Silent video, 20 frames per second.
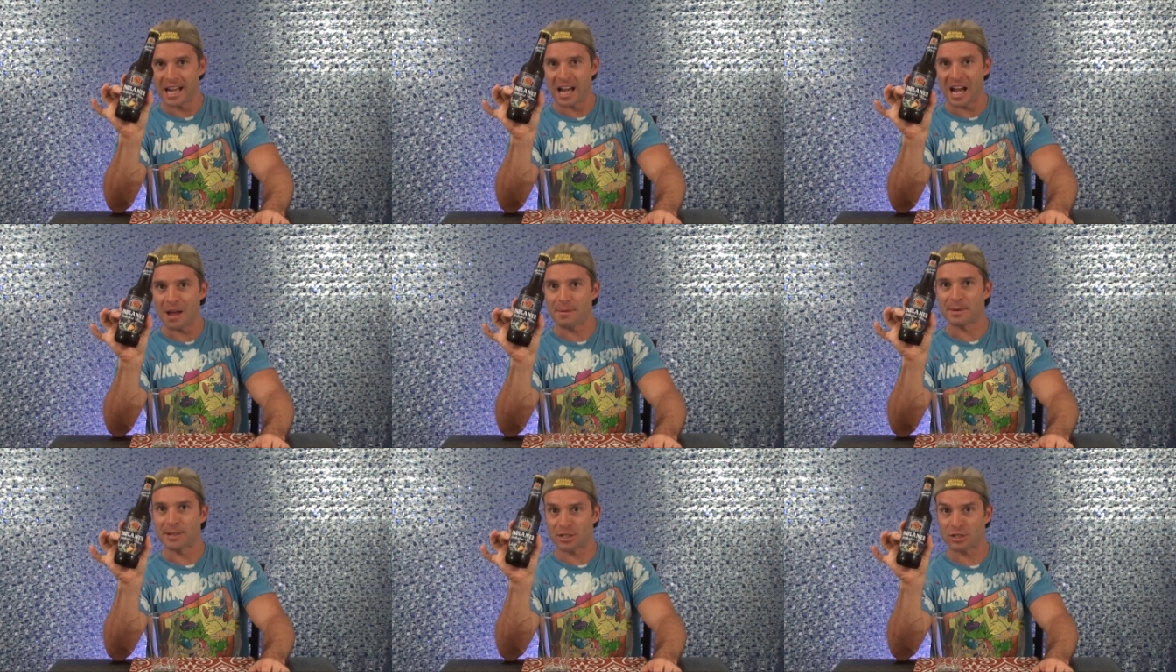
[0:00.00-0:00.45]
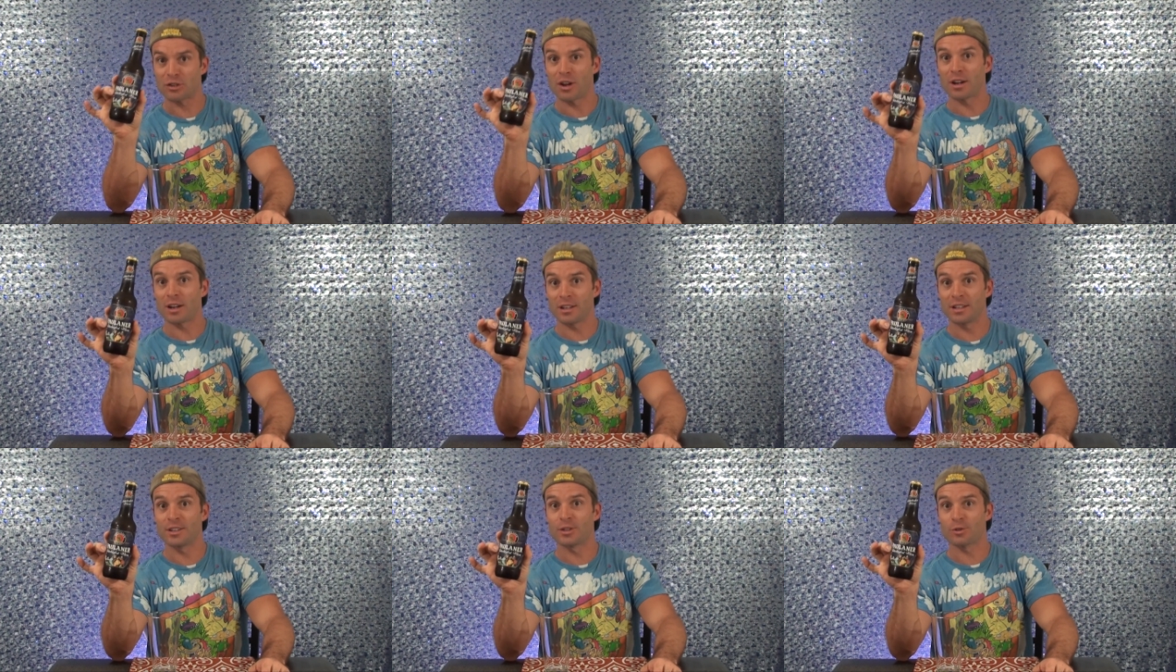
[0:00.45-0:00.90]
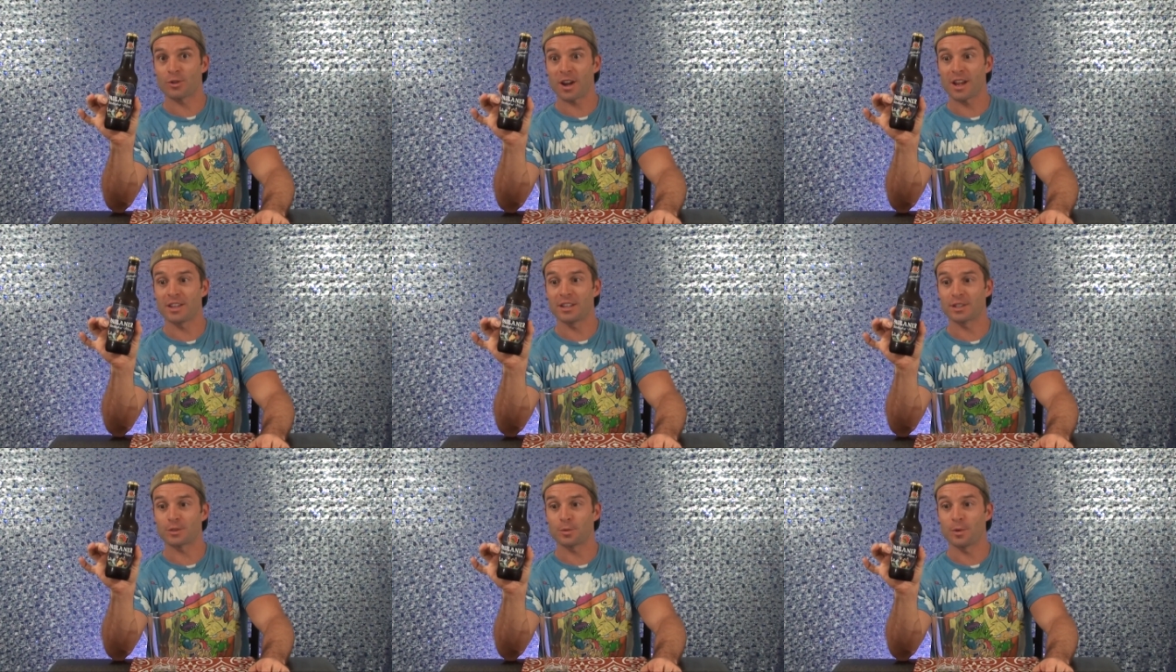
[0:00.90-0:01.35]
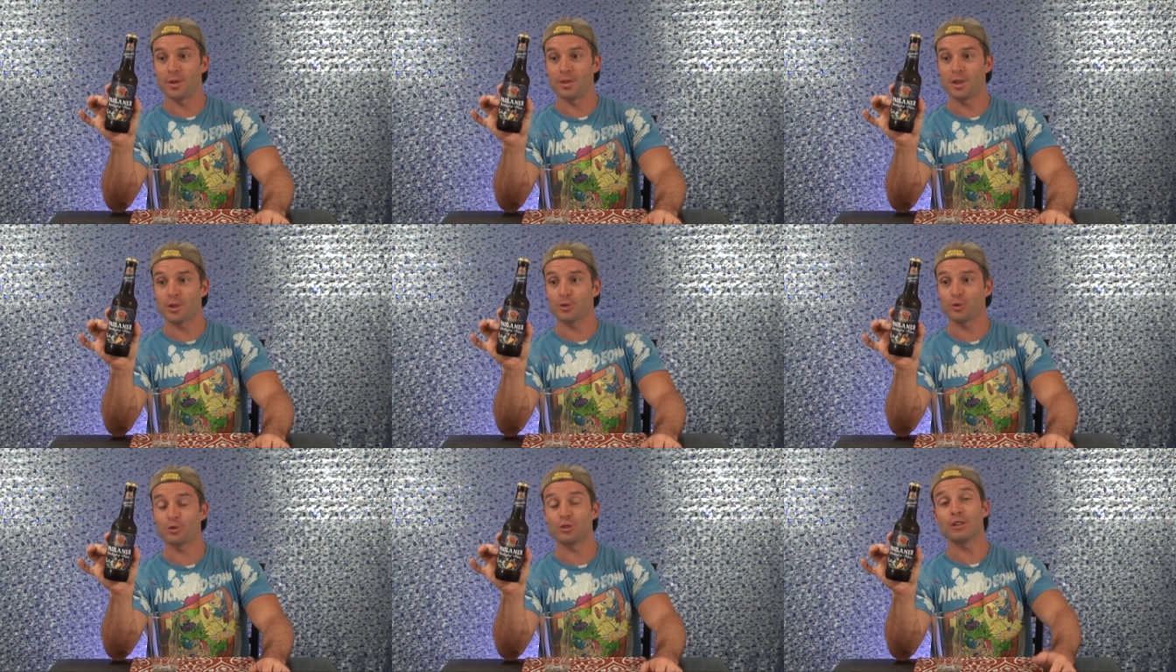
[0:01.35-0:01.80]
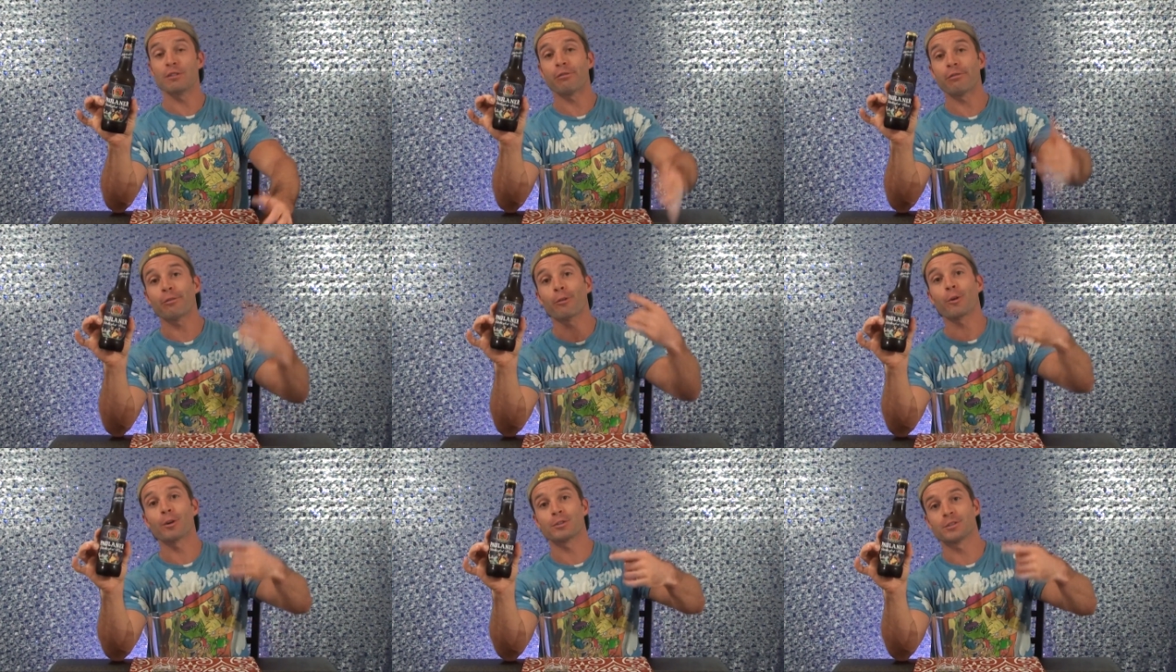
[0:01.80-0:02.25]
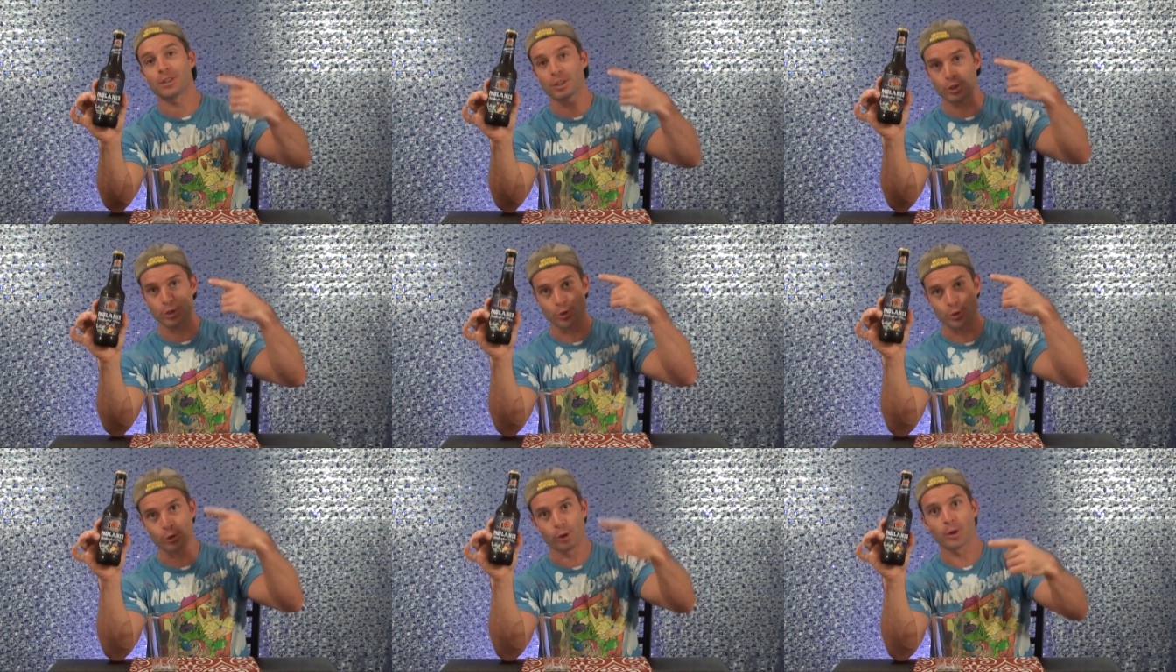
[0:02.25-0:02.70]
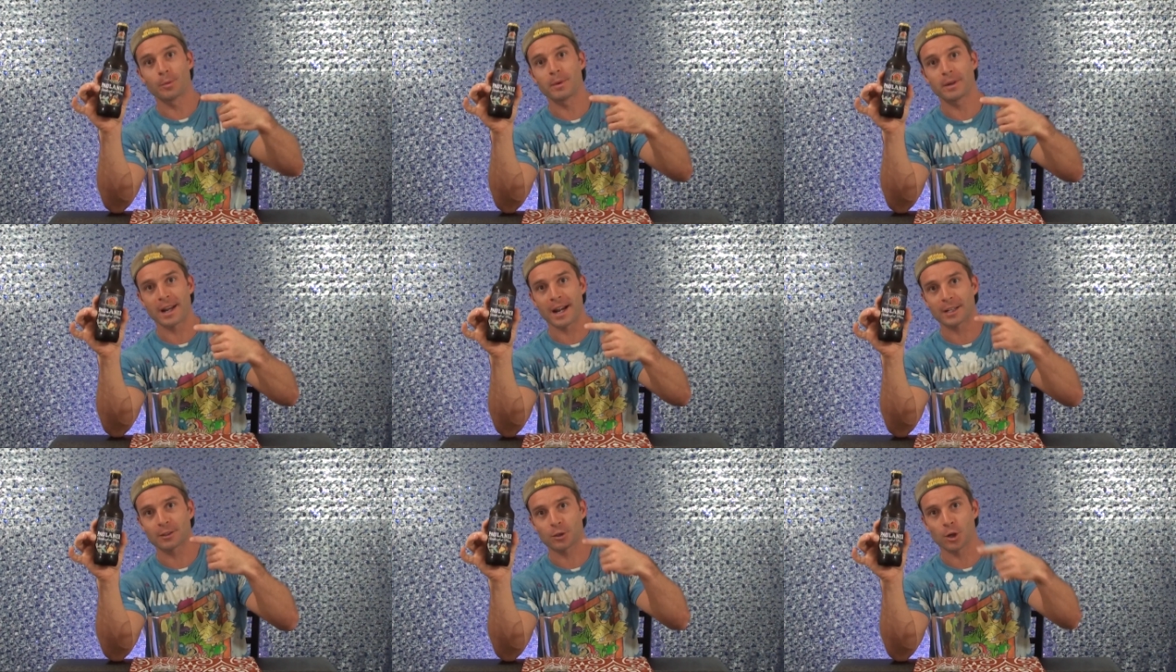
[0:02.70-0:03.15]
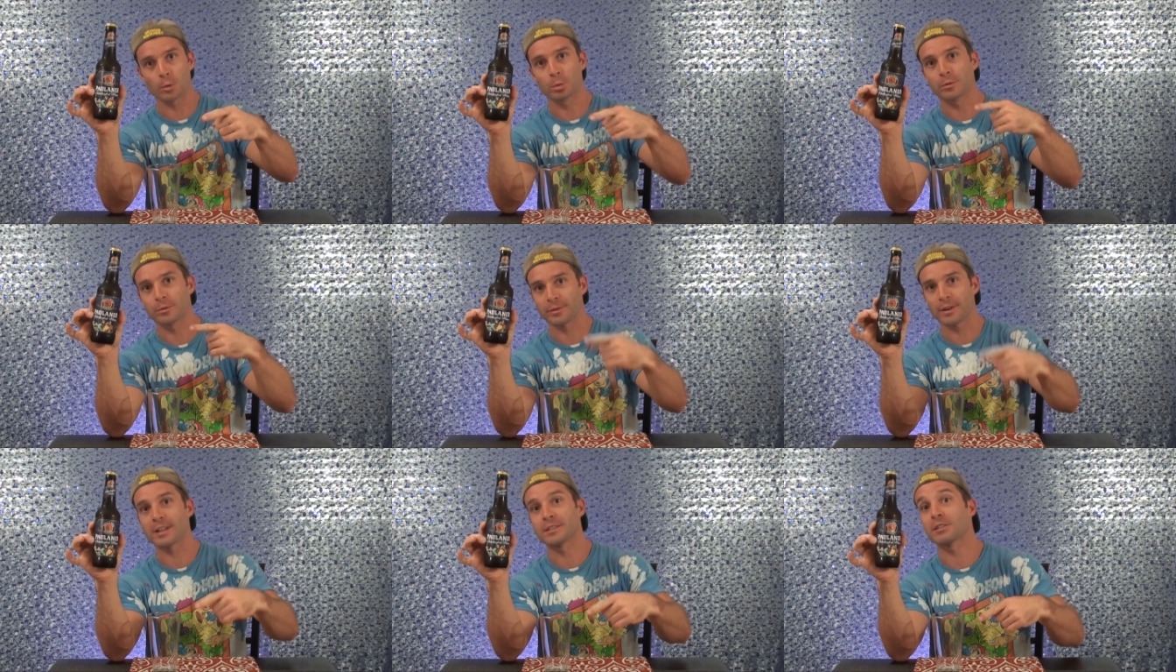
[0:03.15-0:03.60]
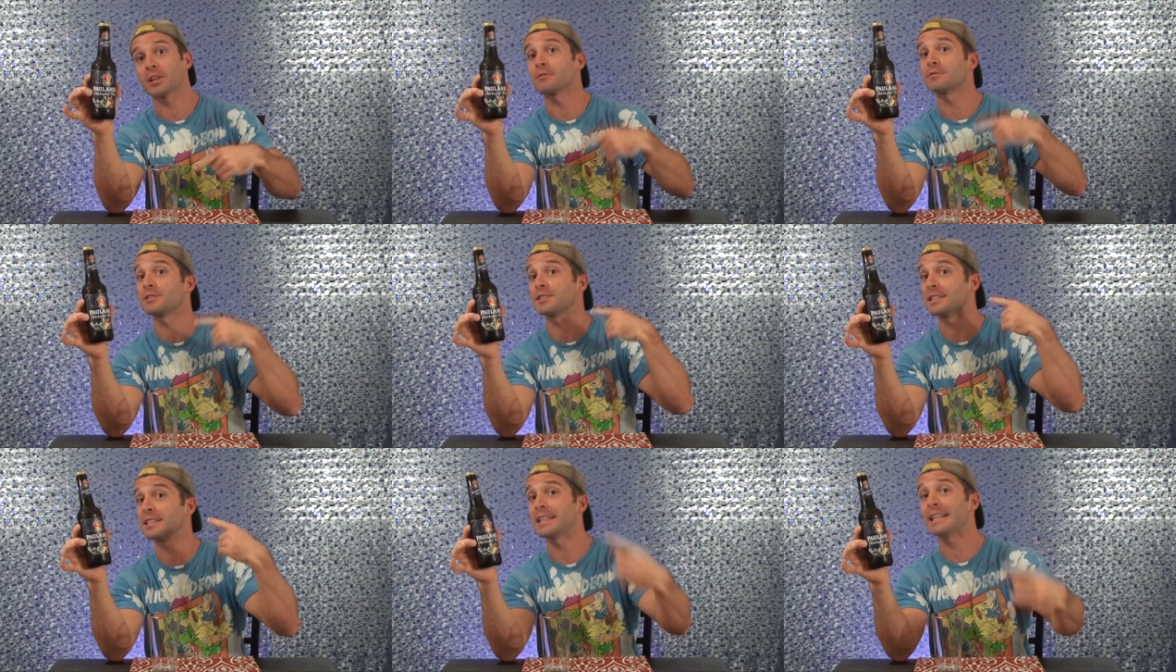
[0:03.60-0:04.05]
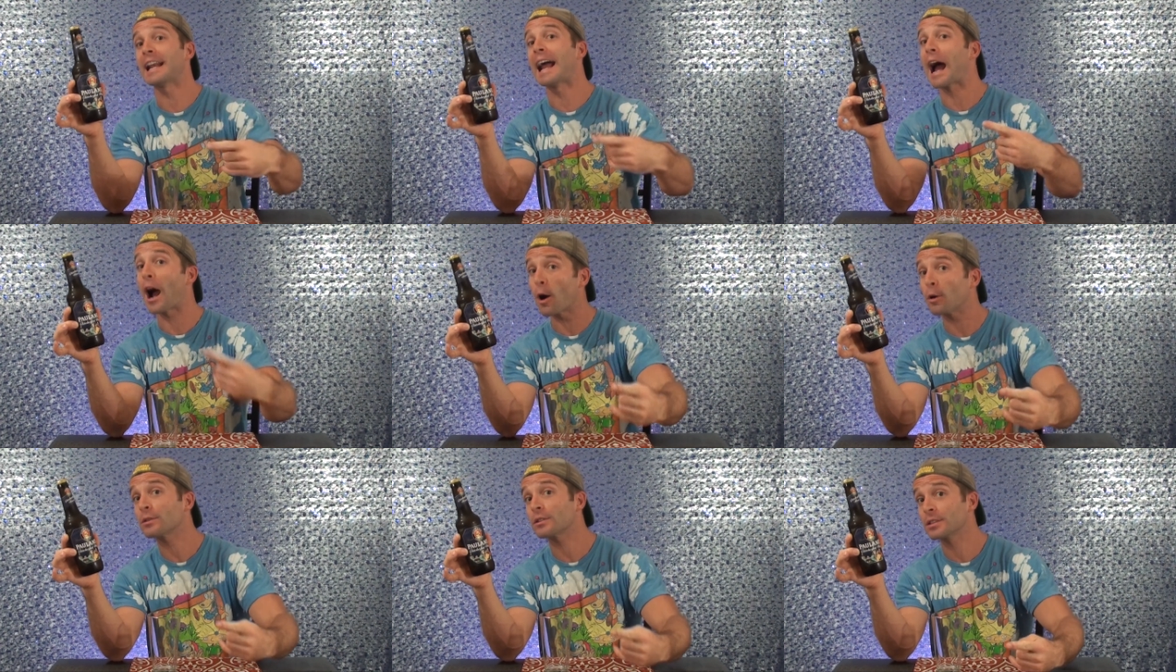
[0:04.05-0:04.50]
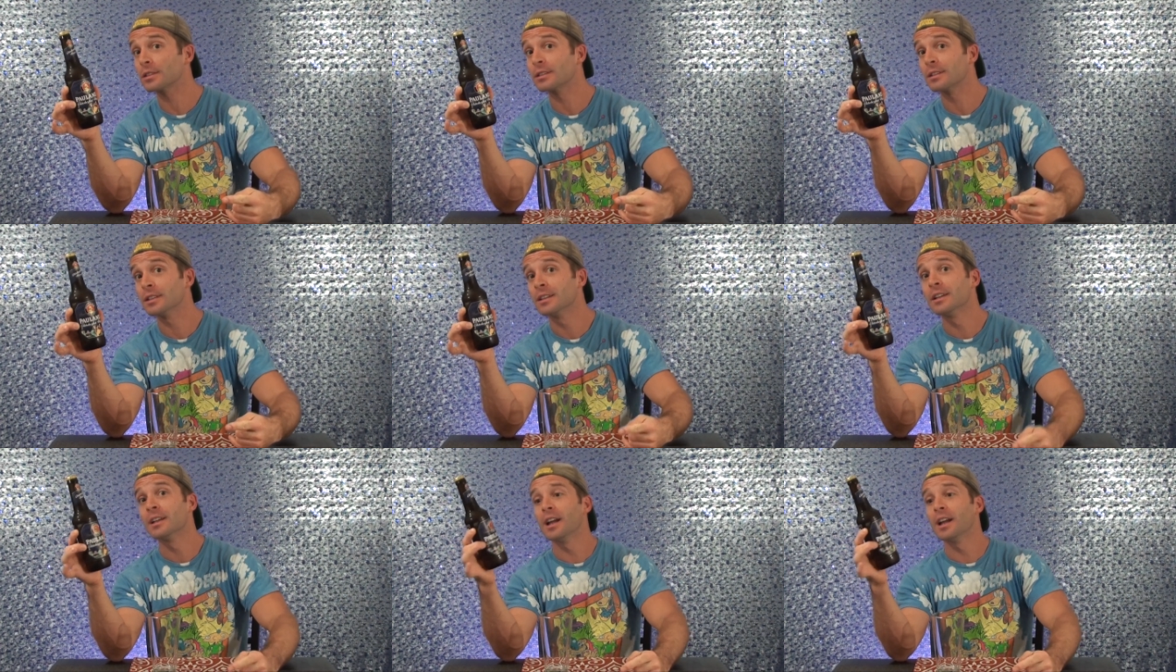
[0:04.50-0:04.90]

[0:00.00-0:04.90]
I'm excited to try this one. This was the first German Oktoberfest I've seen out.